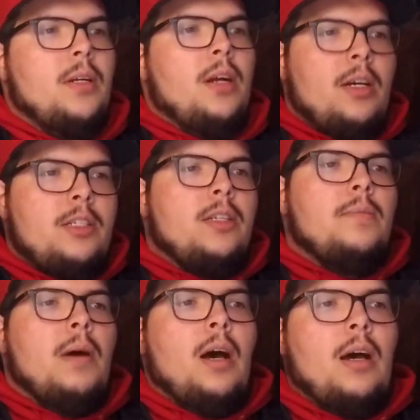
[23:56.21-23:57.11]

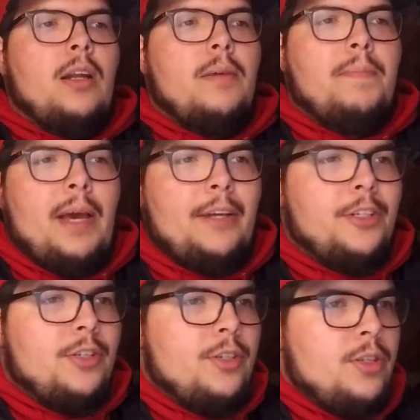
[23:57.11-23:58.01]
custom Honda
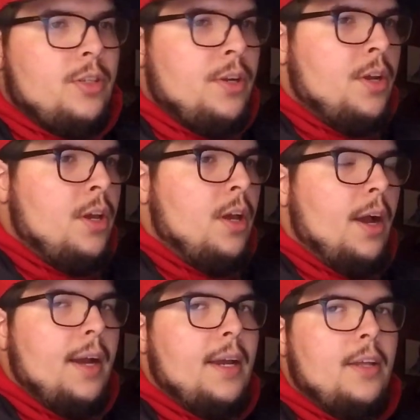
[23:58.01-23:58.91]
badges.
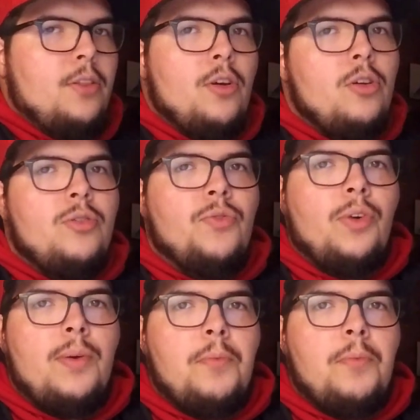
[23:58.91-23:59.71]
I got those from